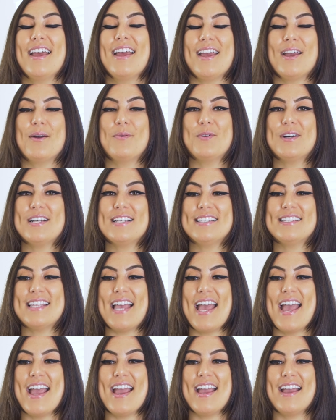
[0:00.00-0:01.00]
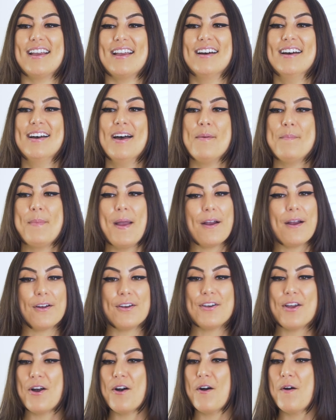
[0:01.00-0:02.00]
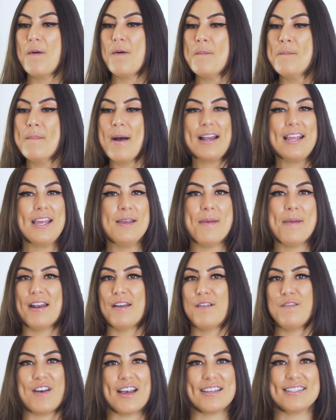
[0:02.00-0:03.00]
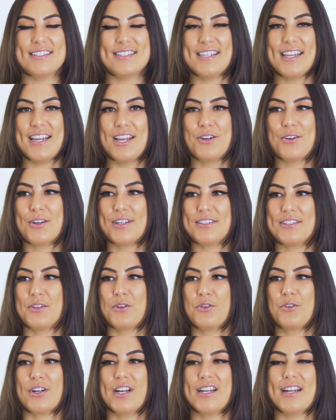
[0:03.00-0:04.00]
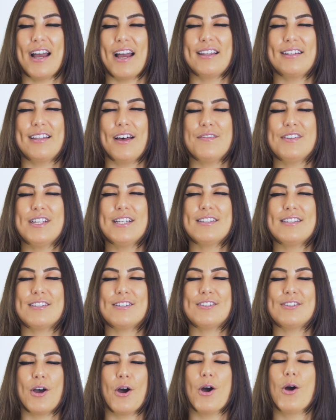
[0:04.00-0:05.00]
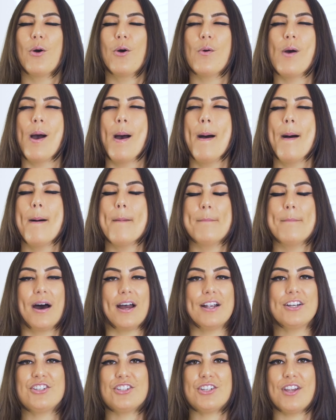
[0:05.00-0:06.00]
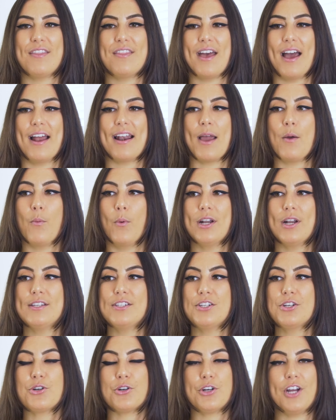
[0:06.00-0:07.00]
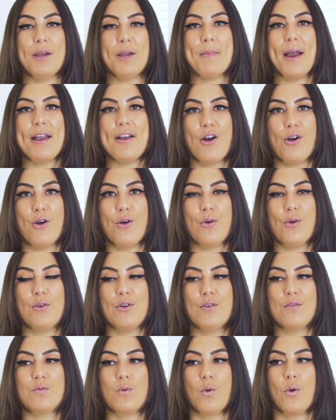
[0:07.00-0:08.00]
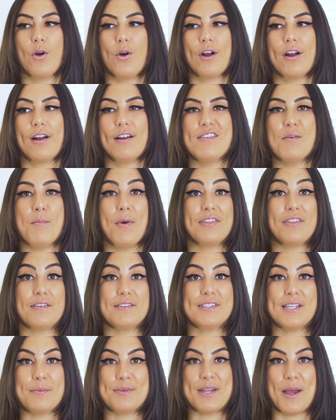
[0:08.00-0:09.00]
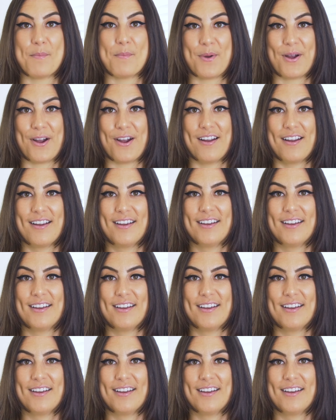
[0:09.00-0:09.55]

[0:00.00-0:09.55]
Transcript: It was a Peridot money manifesting crystal grid. I loved it so much that I wanted to create my own for the month of September.